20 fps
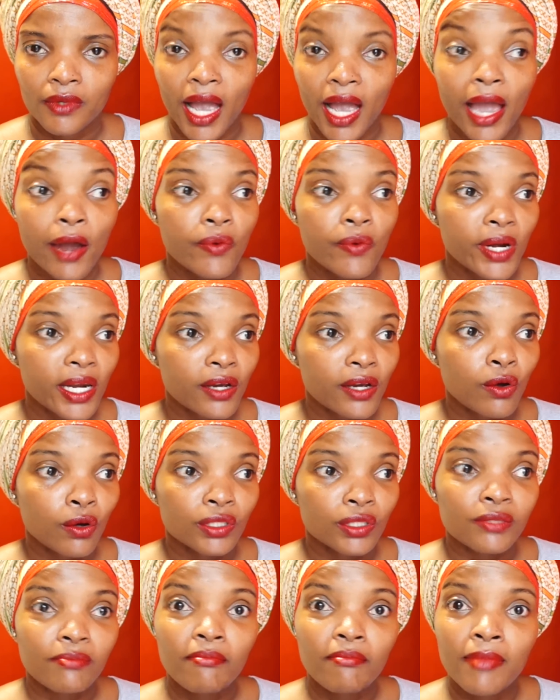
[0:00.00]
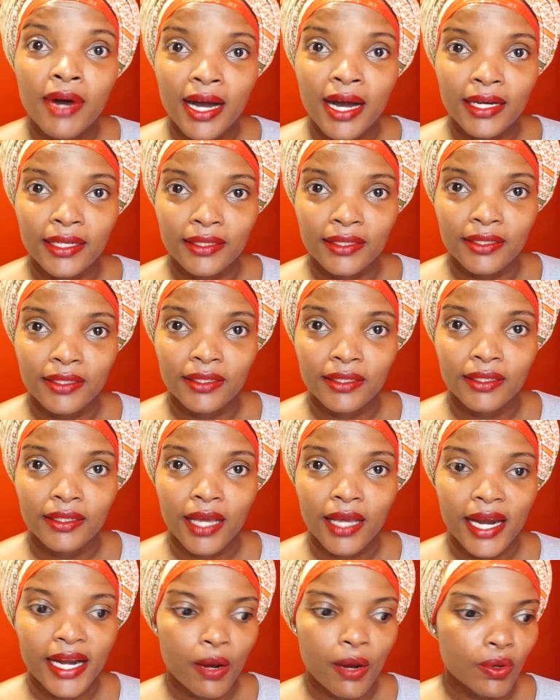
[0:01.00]
I really got mad
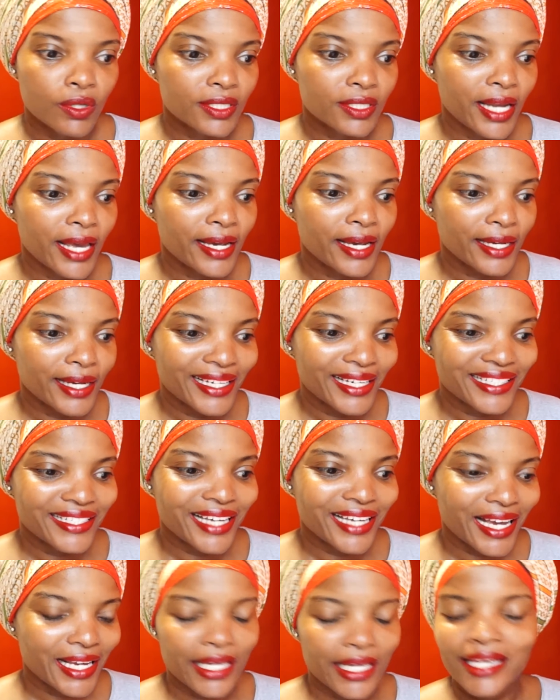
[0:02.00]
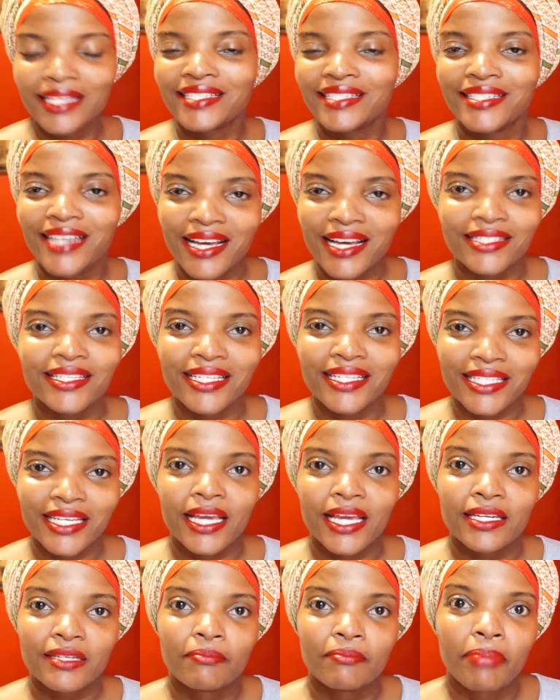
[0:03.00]
and I was like, it, it doesn't
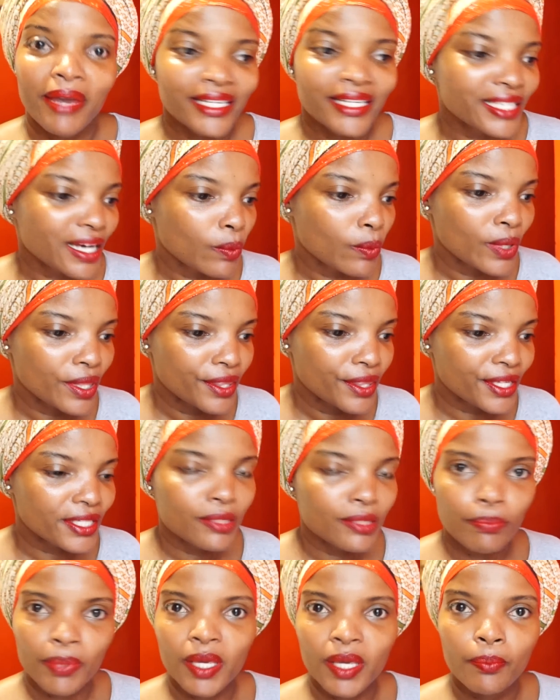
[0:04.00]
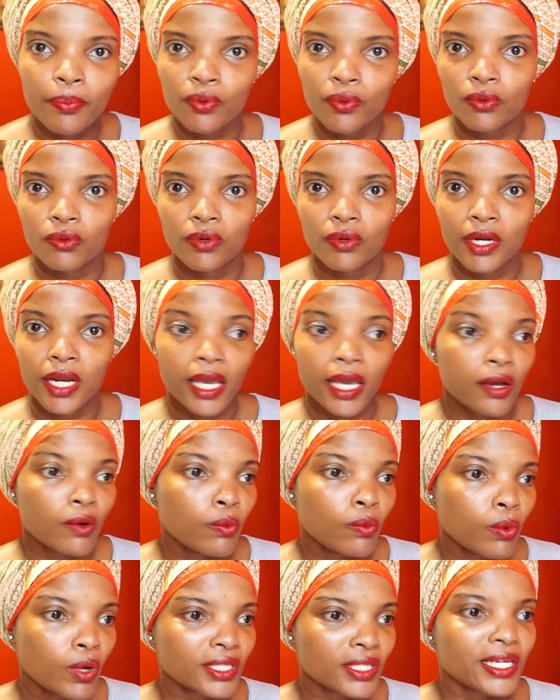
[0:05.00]
get better with these people. Like,
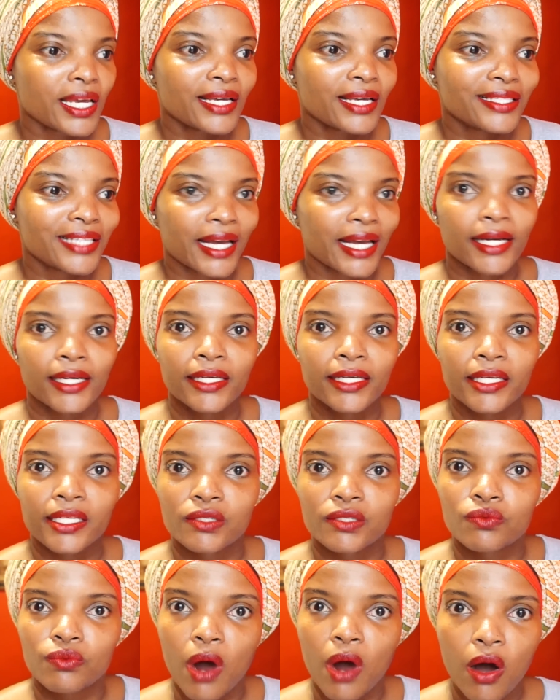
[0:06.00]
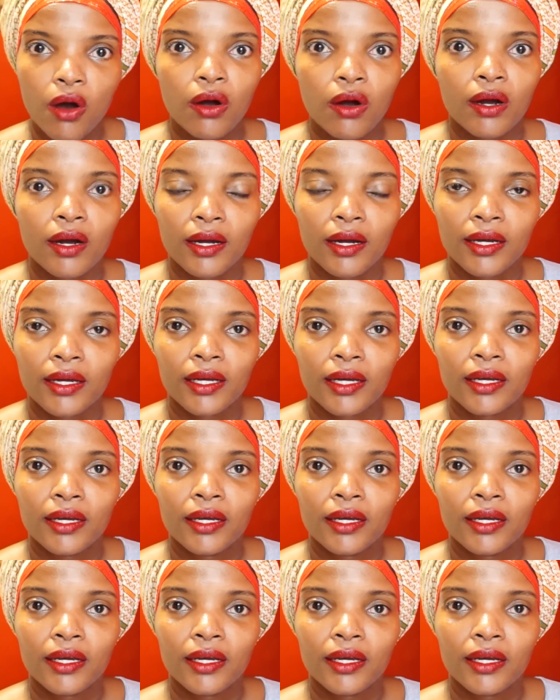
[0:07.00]
what exactly is wrong?